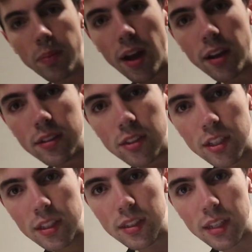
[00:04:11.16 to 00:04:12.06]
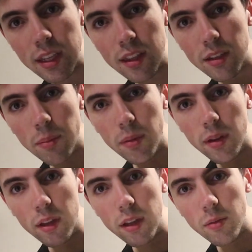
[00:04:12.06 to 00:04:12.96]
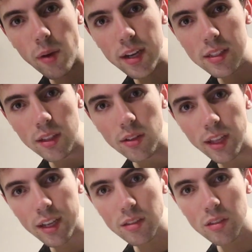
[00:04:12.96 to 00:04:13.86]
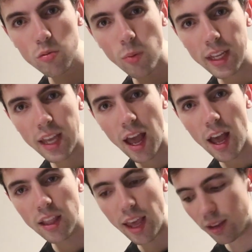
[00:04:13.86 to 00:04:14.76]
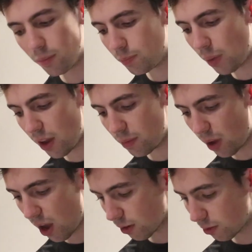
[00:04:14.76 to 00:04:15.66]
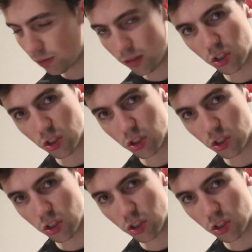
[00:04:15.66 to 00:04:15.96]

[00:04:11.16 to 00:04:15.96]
buns. You can see them. Why does it look like a sweaty, like, butt mark from the